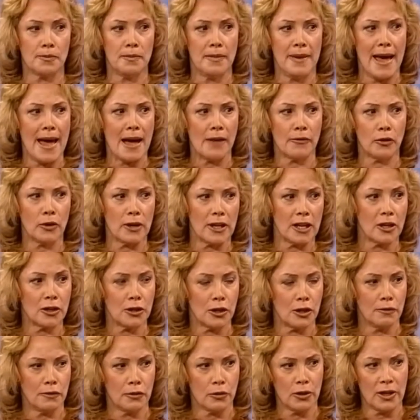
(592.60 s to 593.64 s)
the maverick
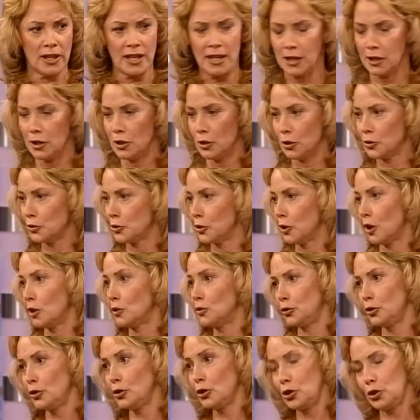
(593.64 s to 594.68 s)
over here, Doctor